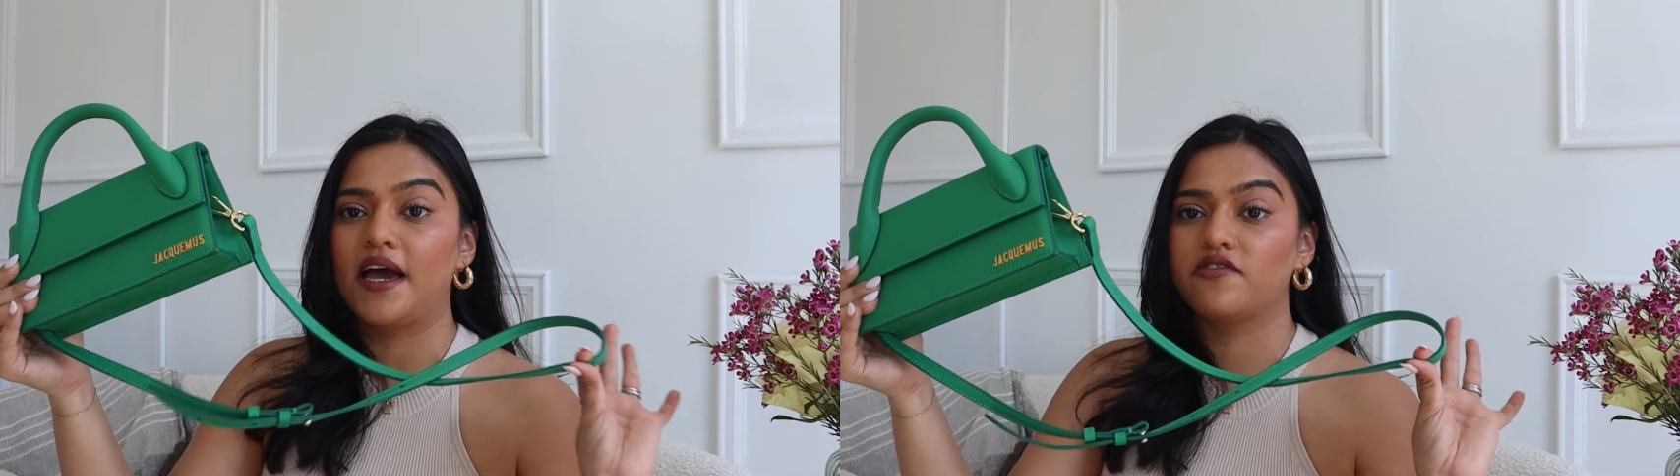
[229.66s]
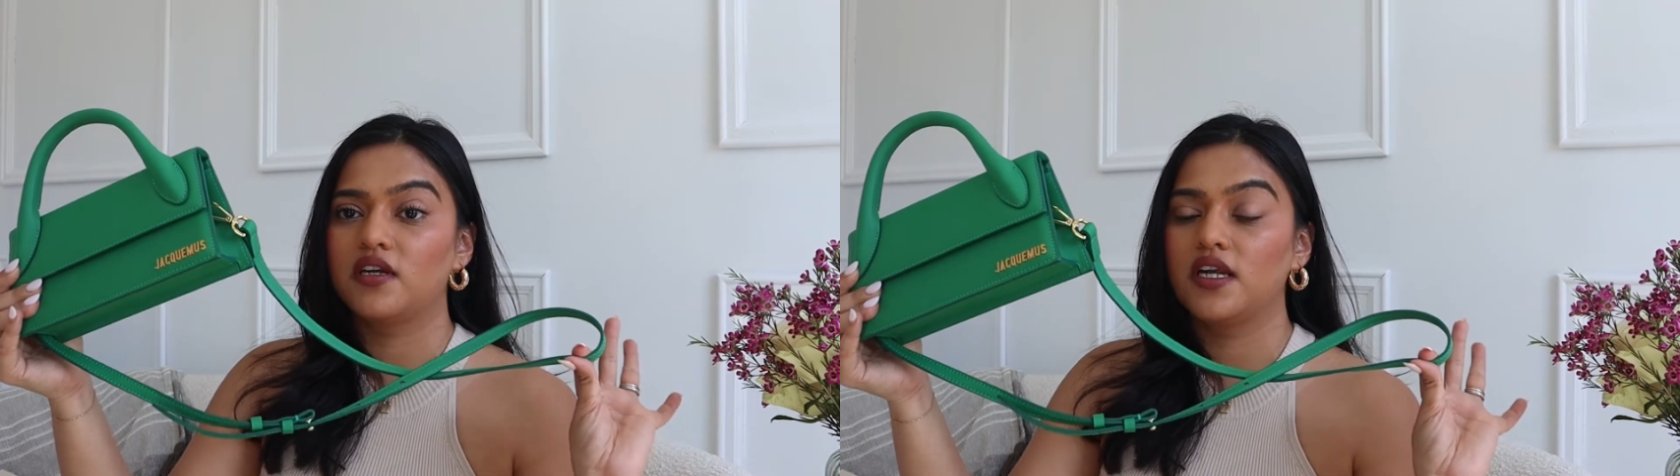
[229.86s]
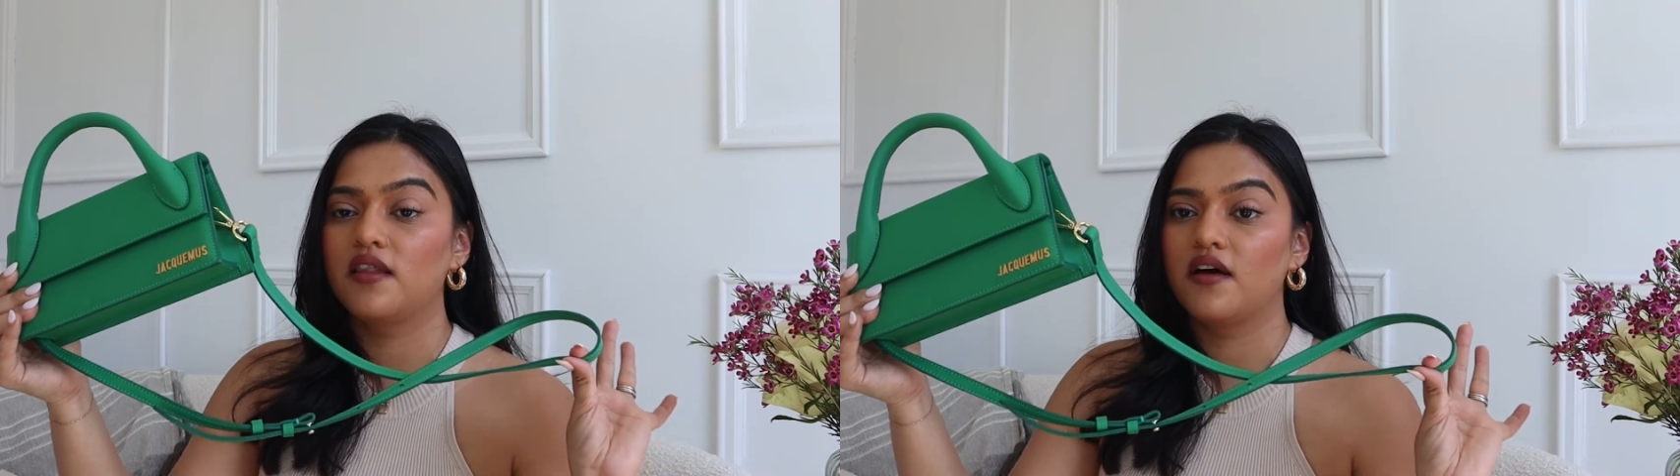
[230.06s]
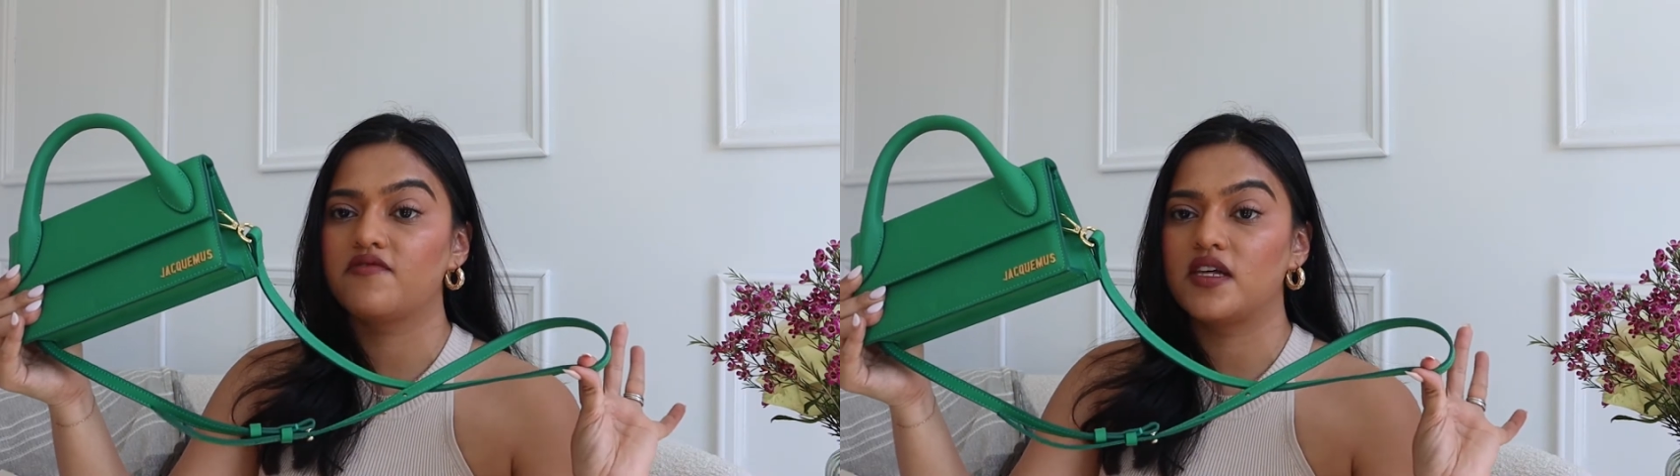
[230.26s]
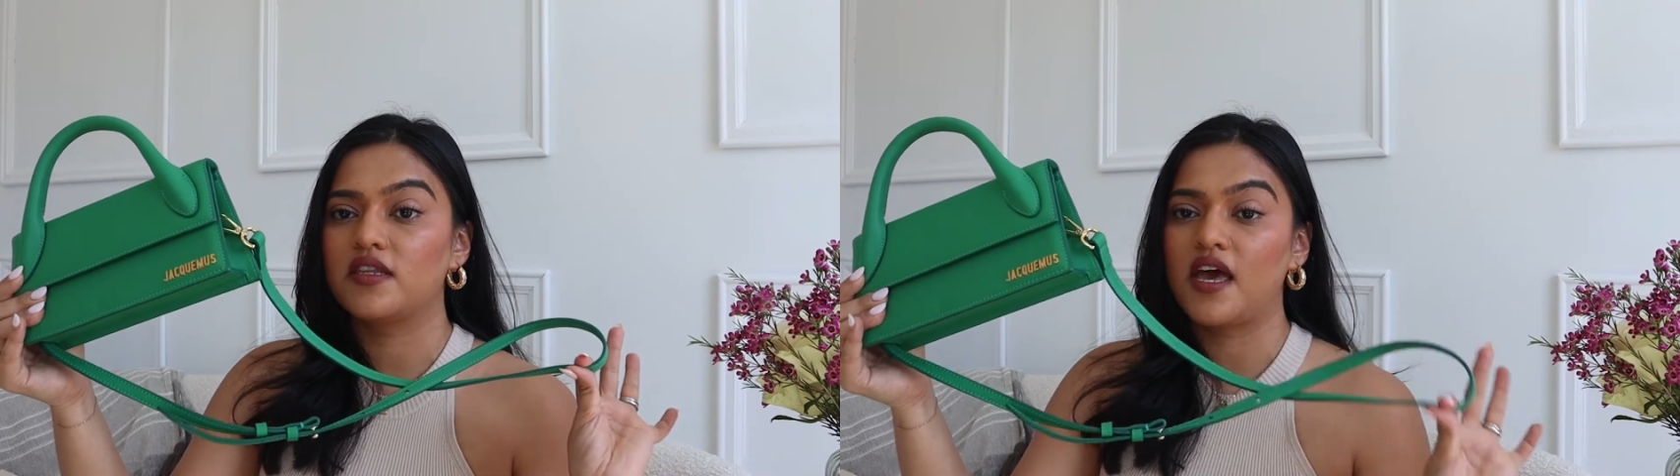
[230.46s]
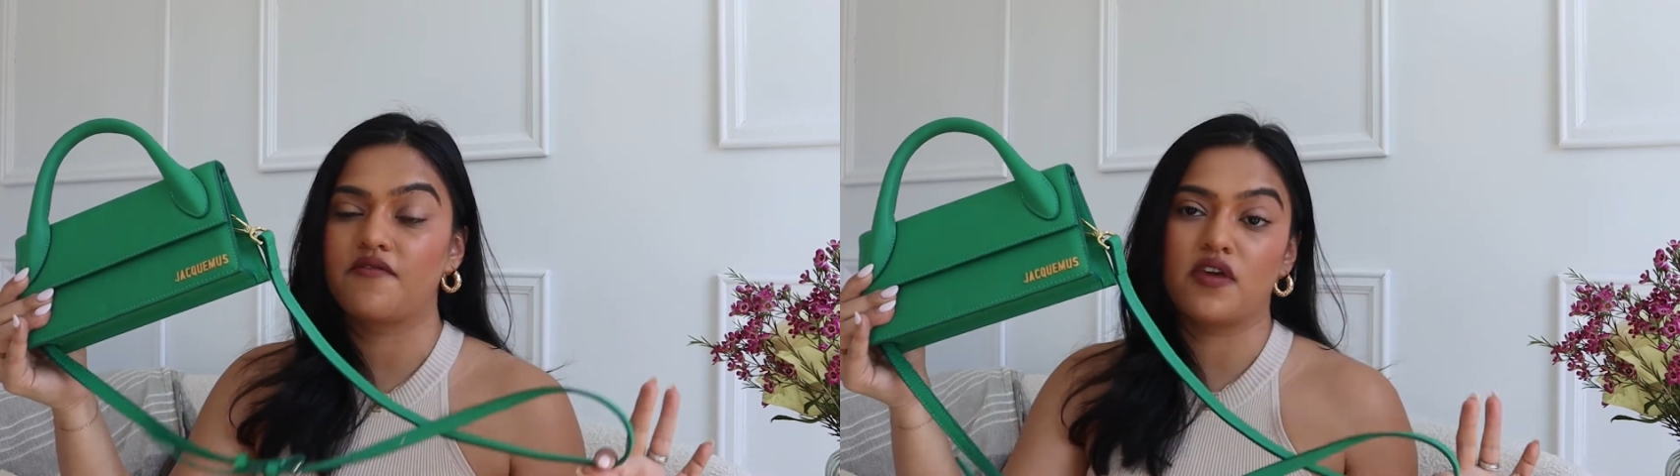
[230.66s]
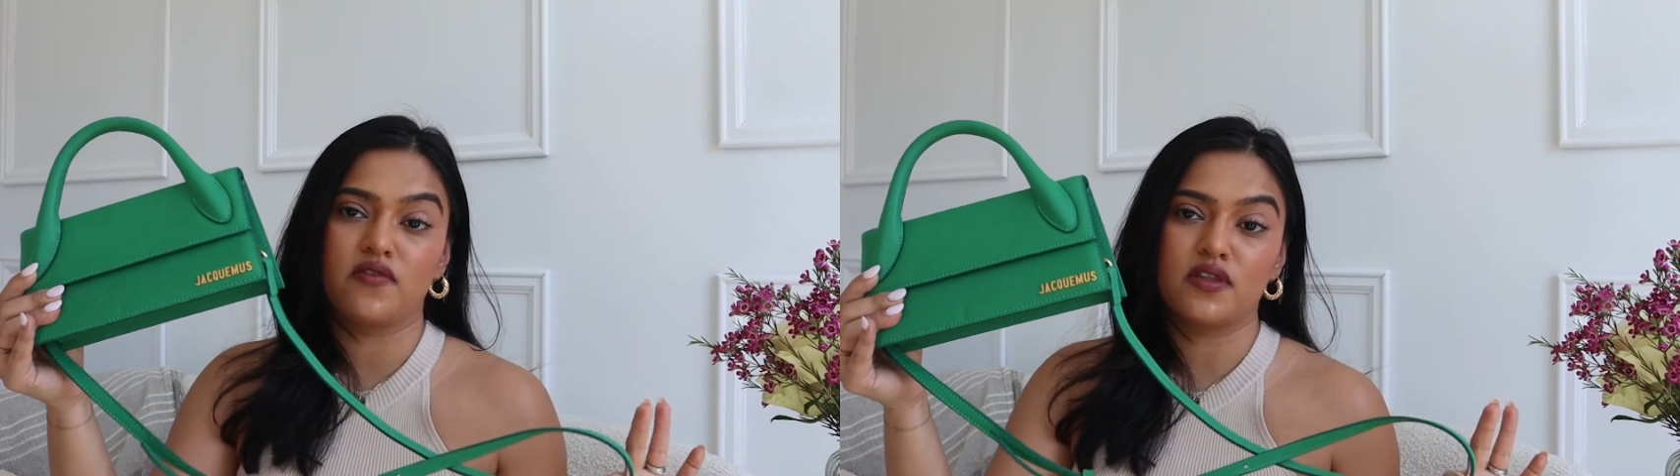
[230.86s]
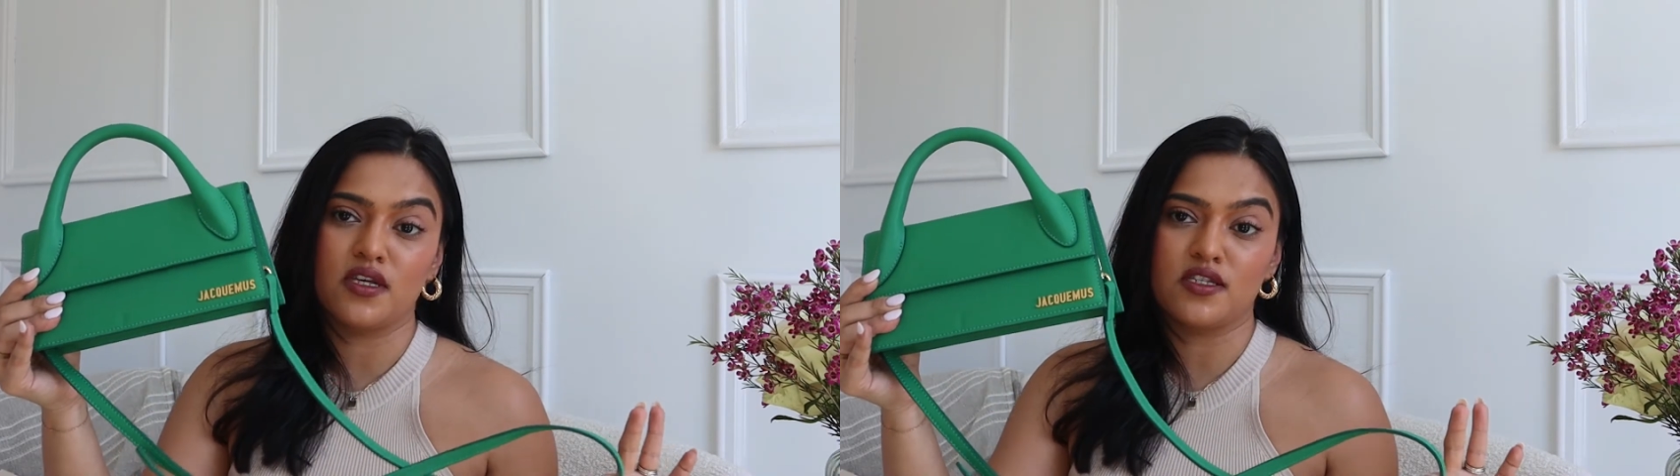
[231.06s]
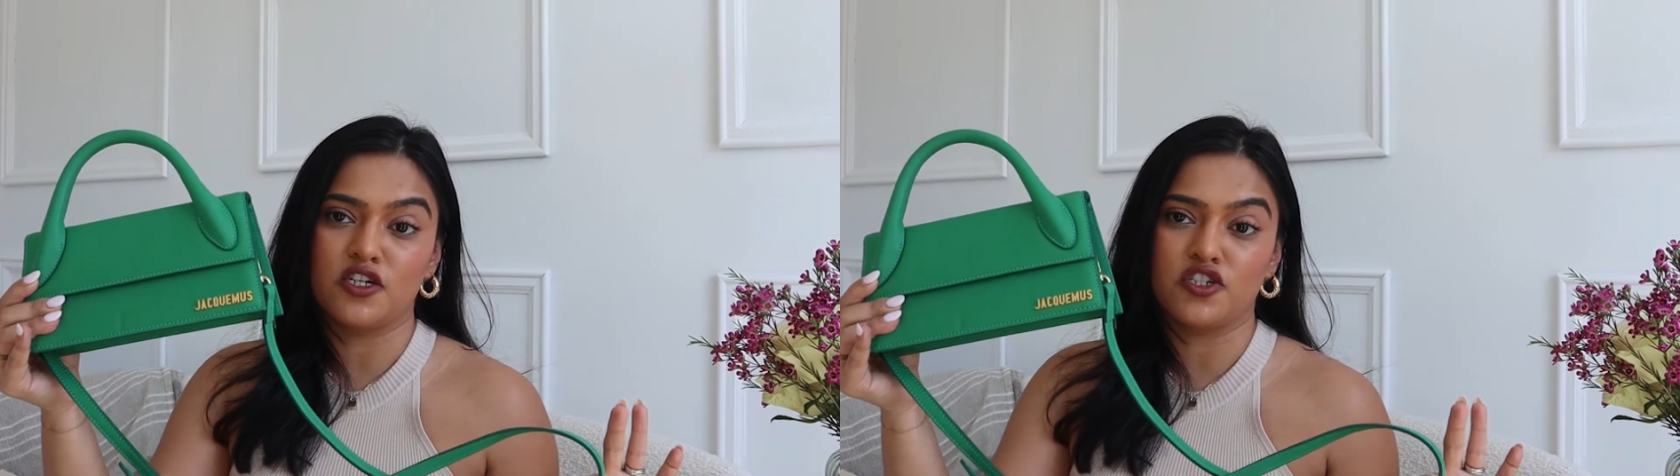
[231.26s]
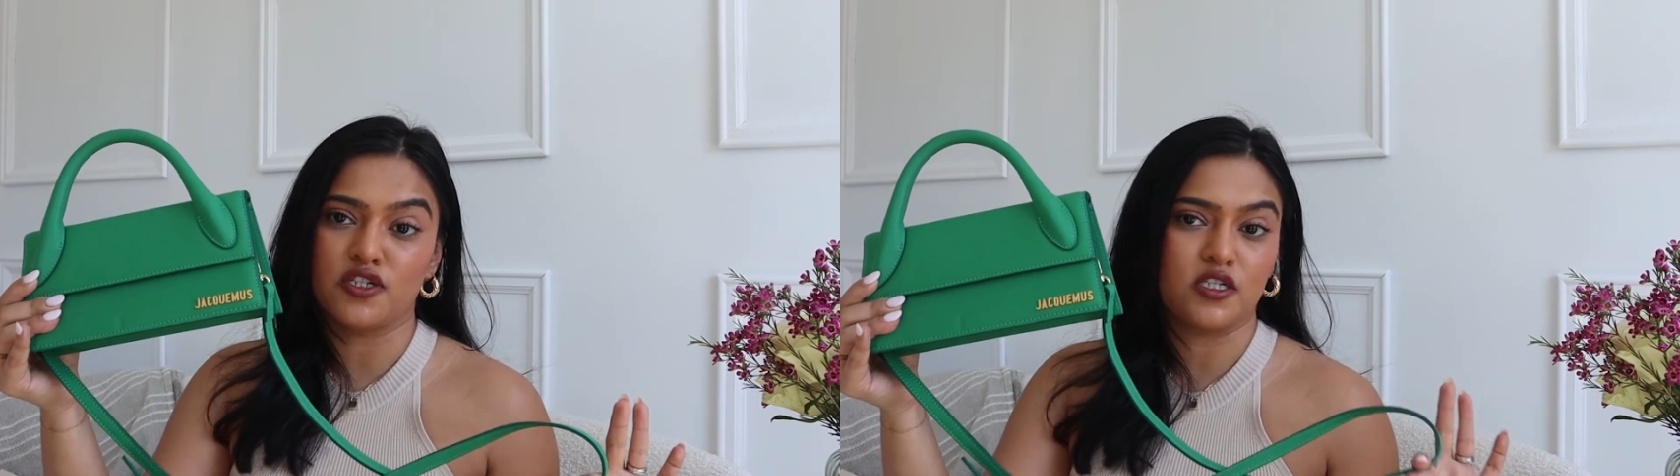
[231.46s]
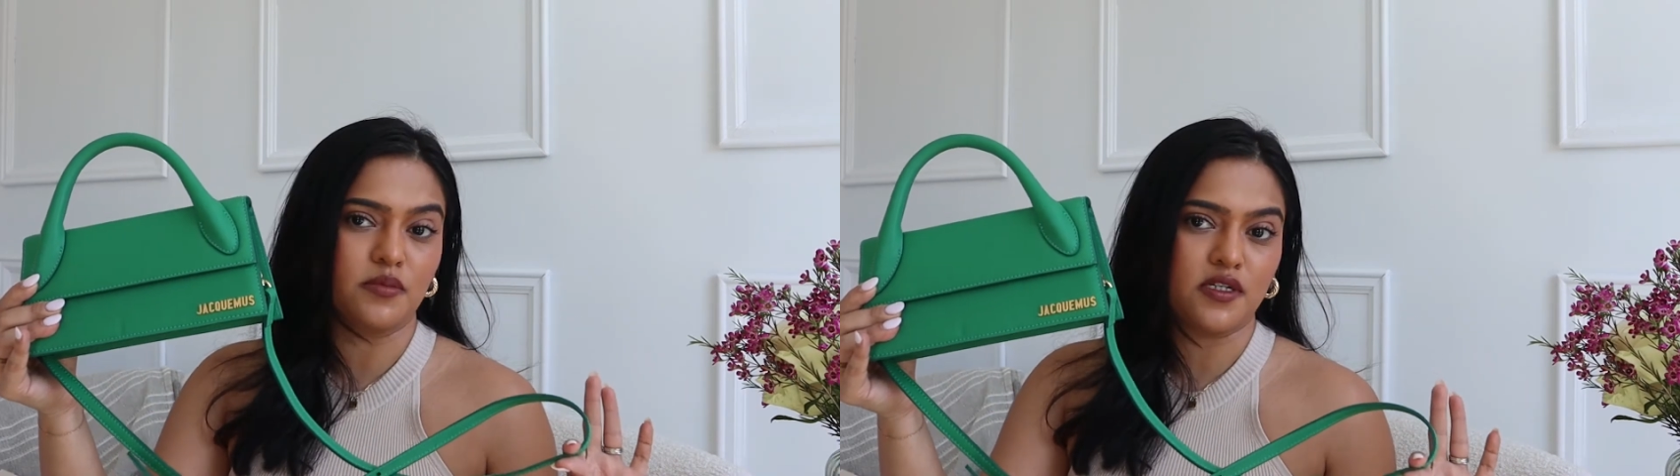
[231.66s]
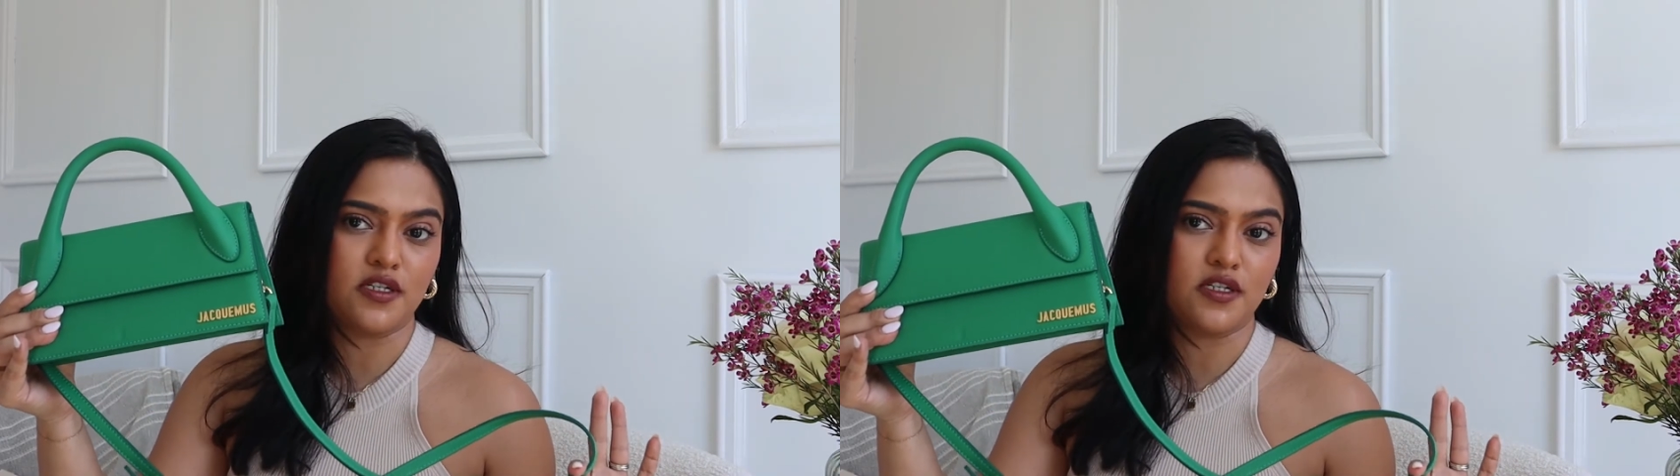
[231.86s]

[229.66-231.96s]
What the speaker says: I really love that they have given this adjustable